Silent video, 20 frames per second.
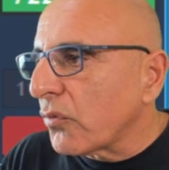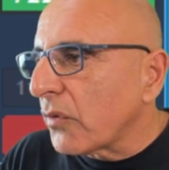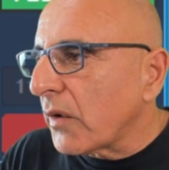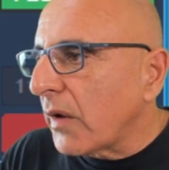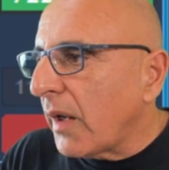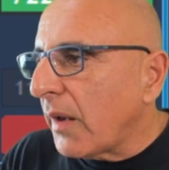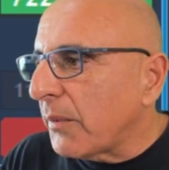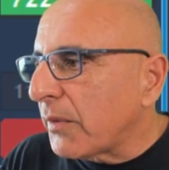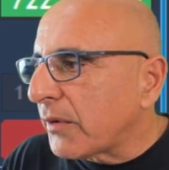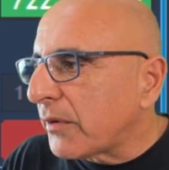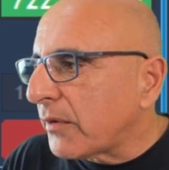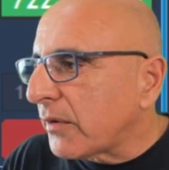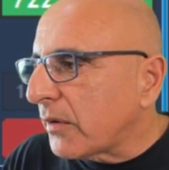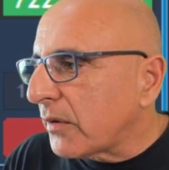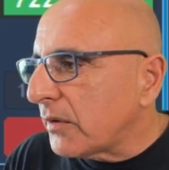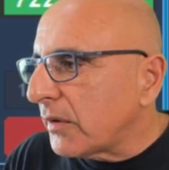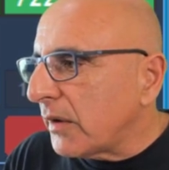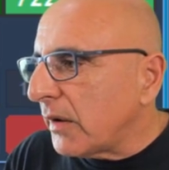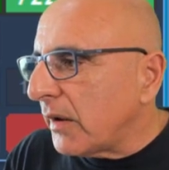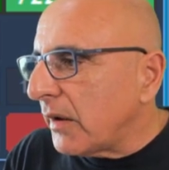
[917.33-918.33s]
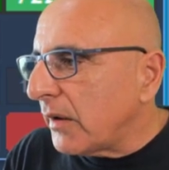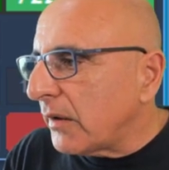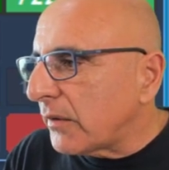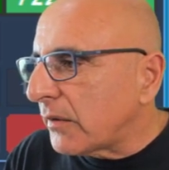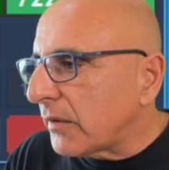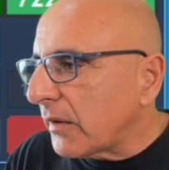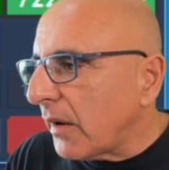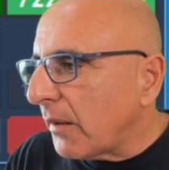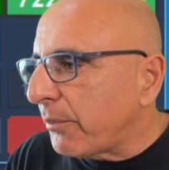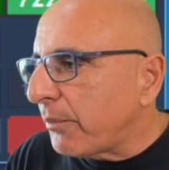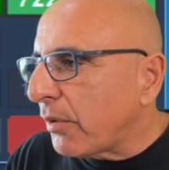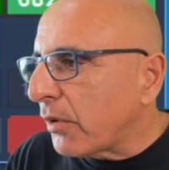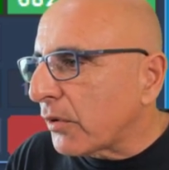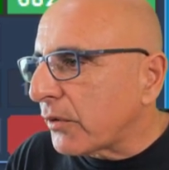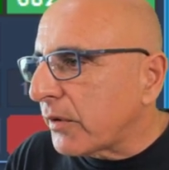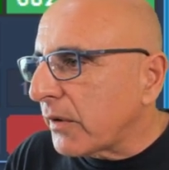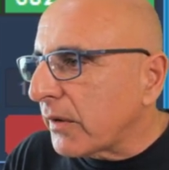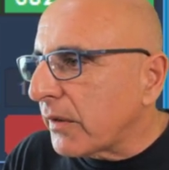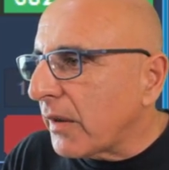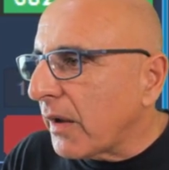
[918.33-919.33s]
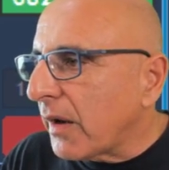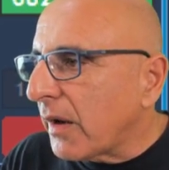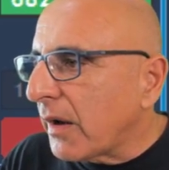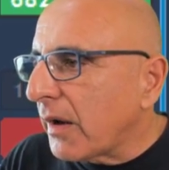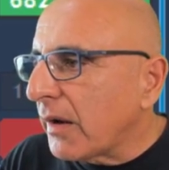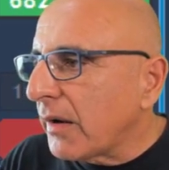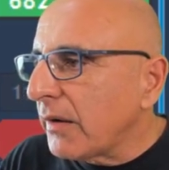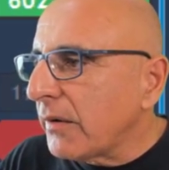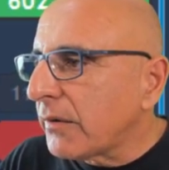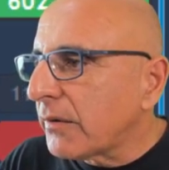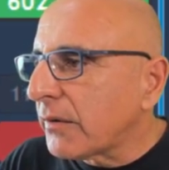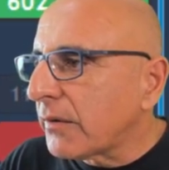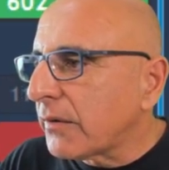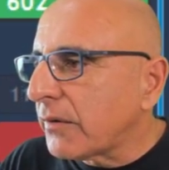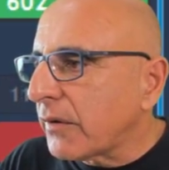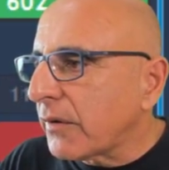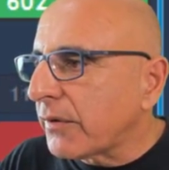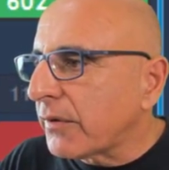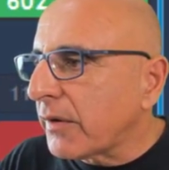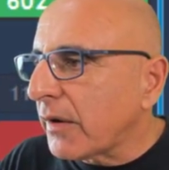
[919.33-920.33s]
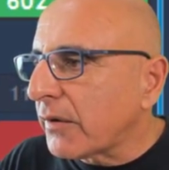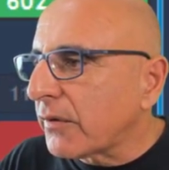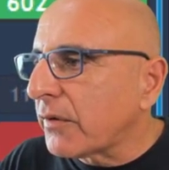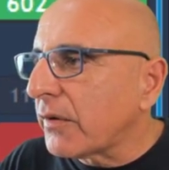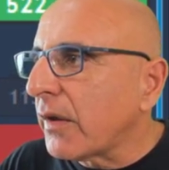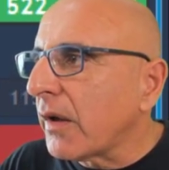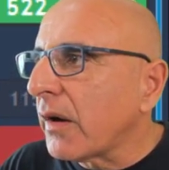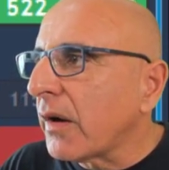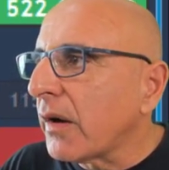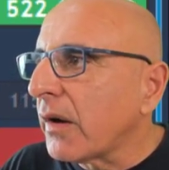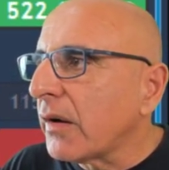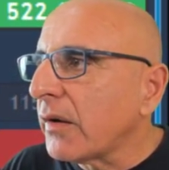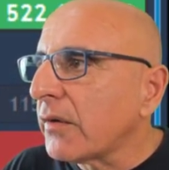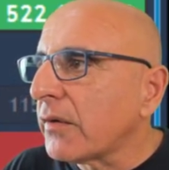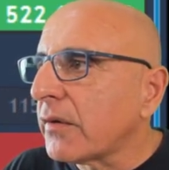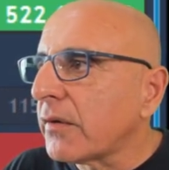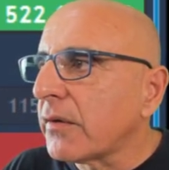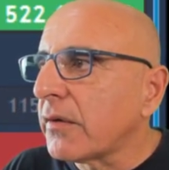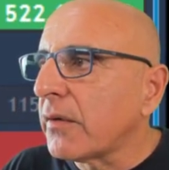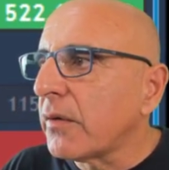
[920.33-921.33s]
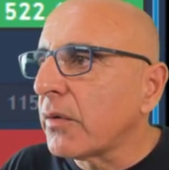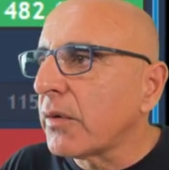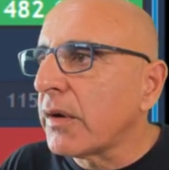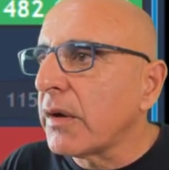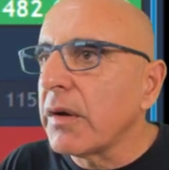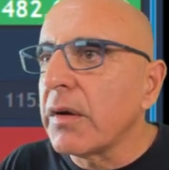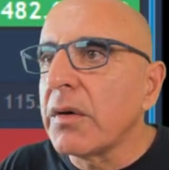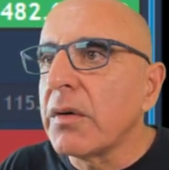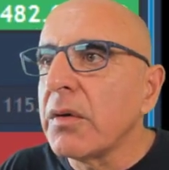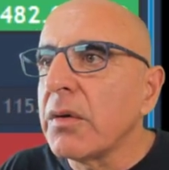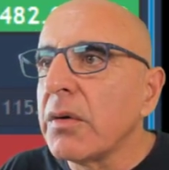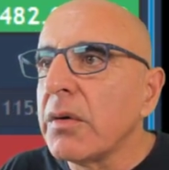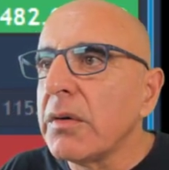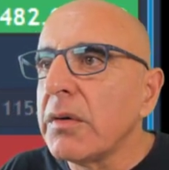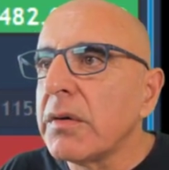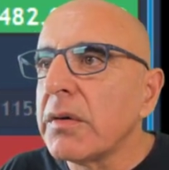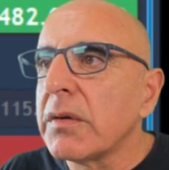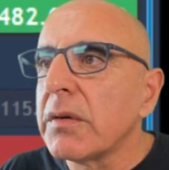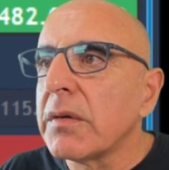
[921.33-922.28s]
Amazon is approaching the highs, just touch the highs, it's looking good.